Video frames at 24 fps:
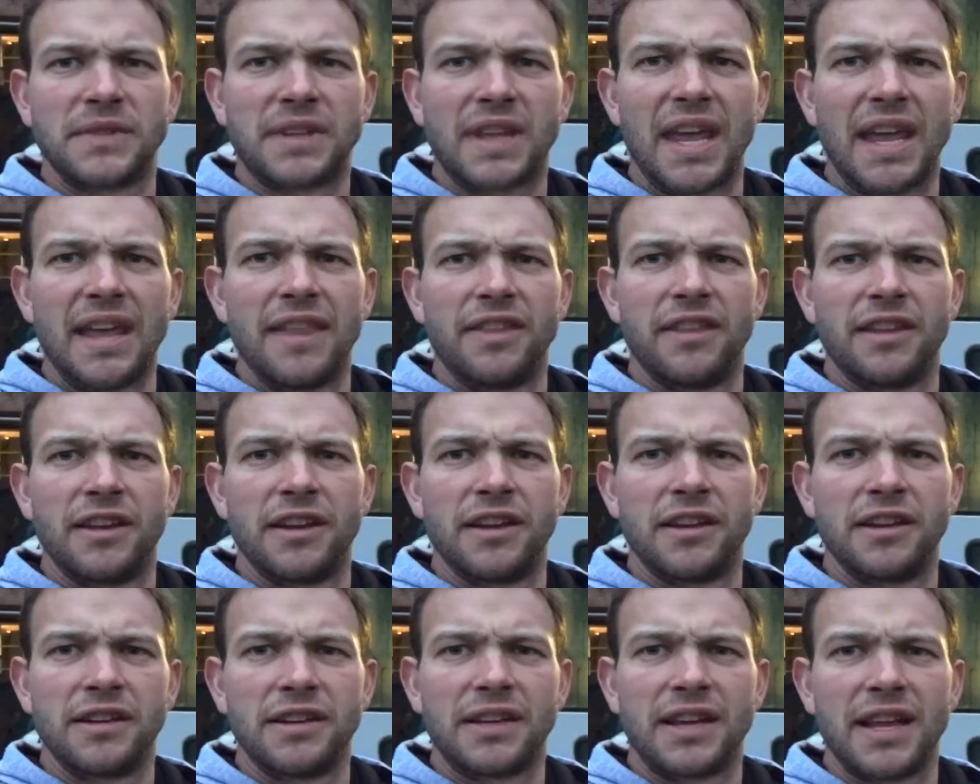getting
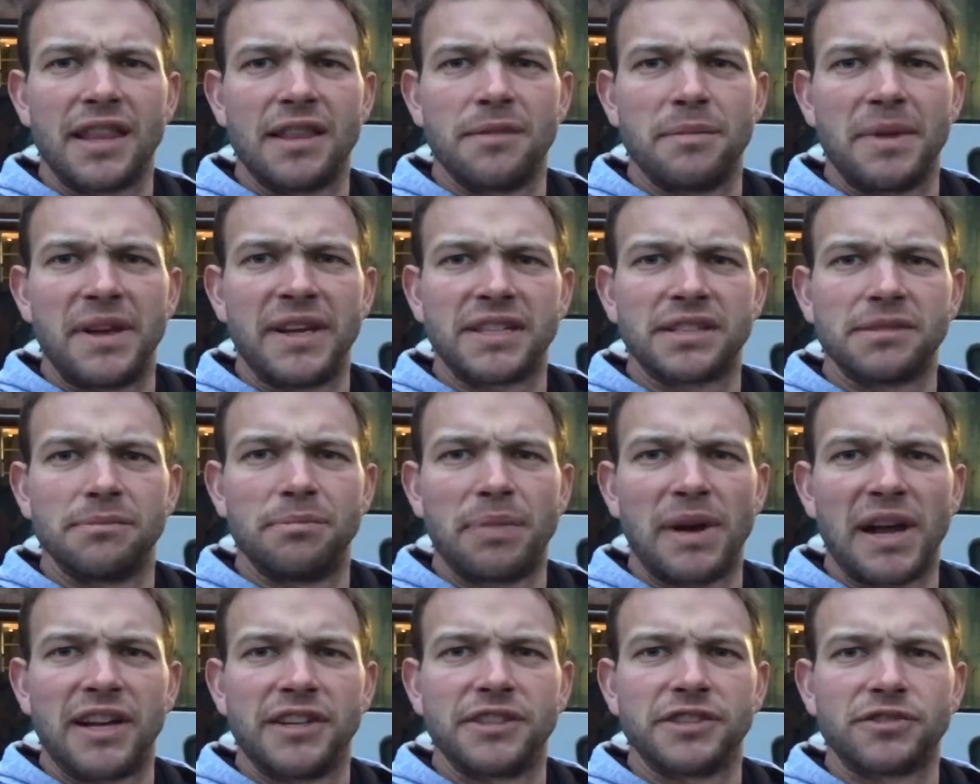the mix and
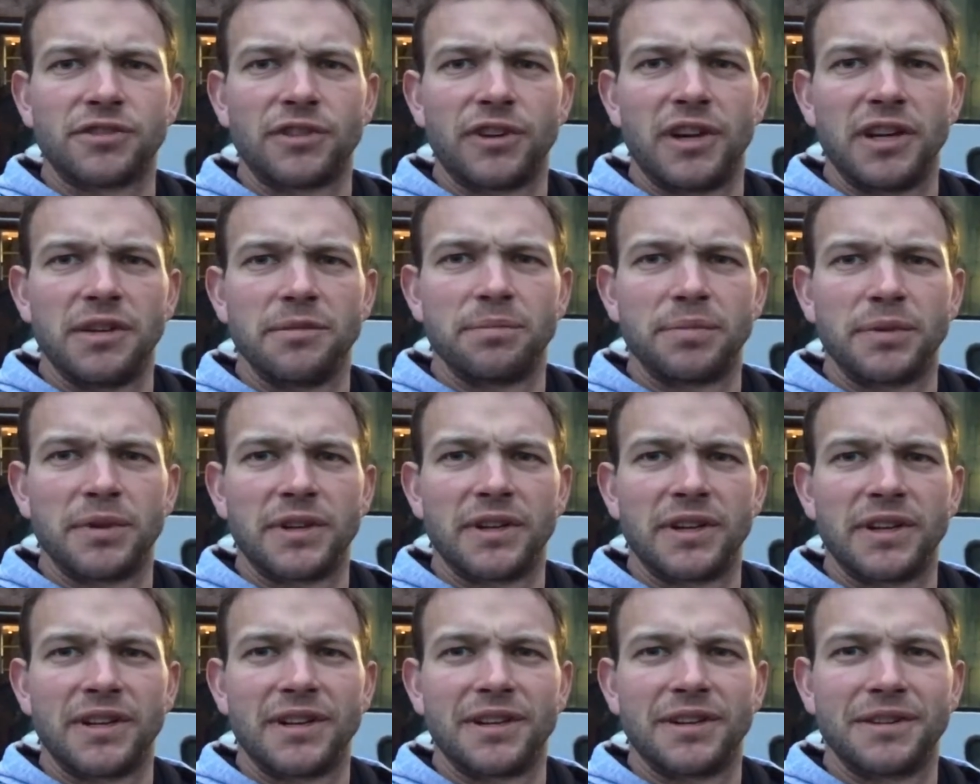balance right.
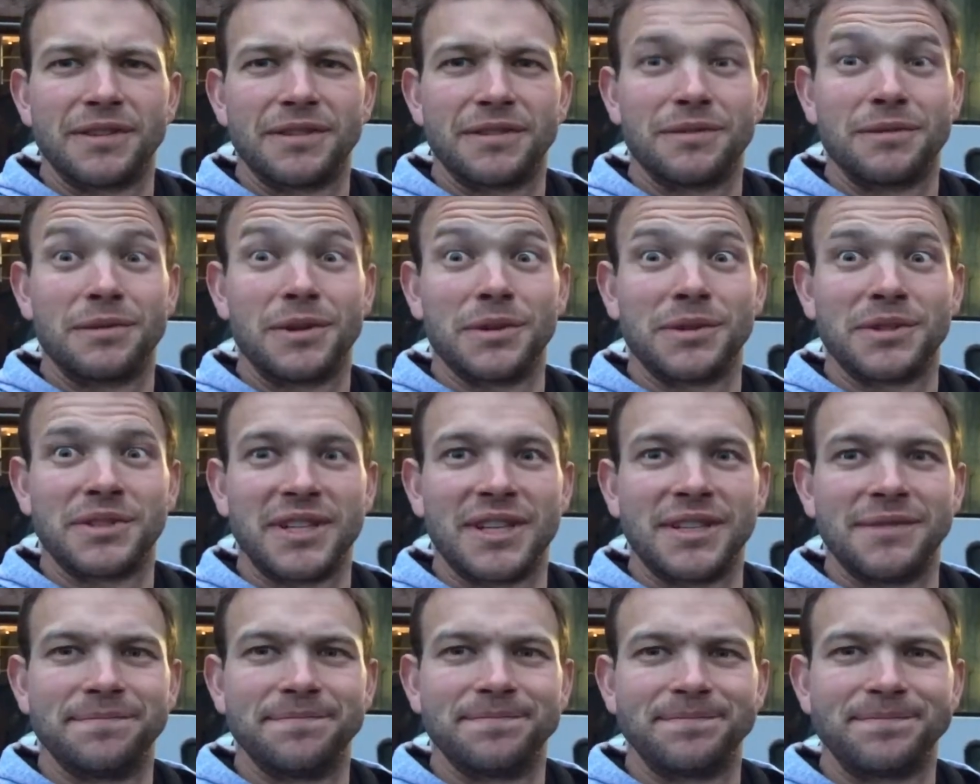But we'll
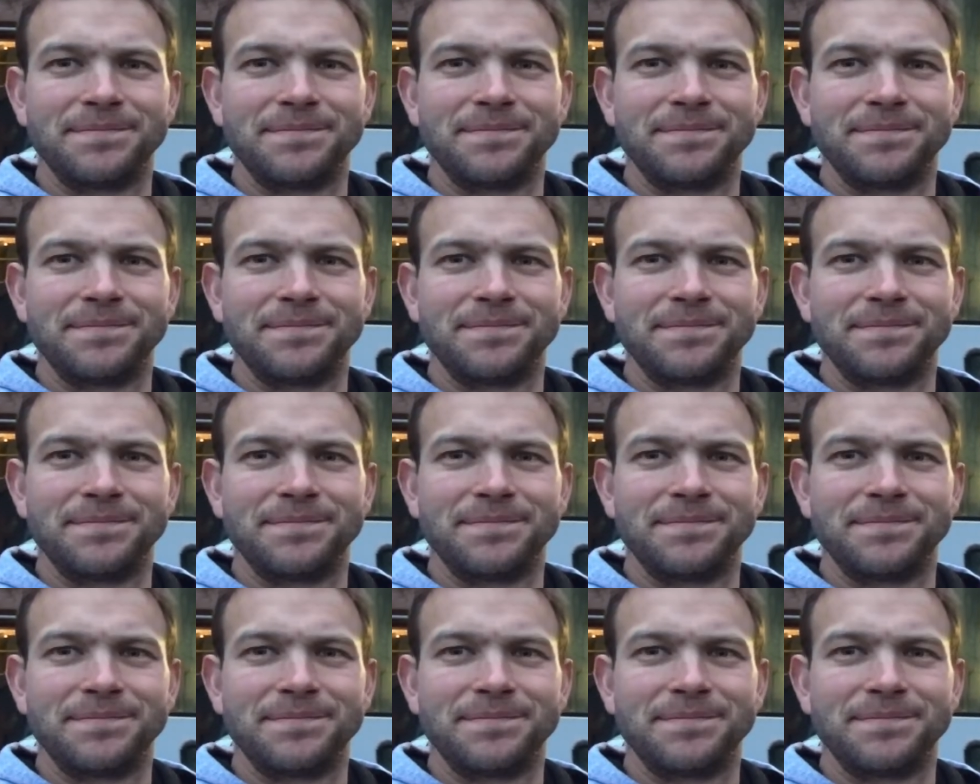see.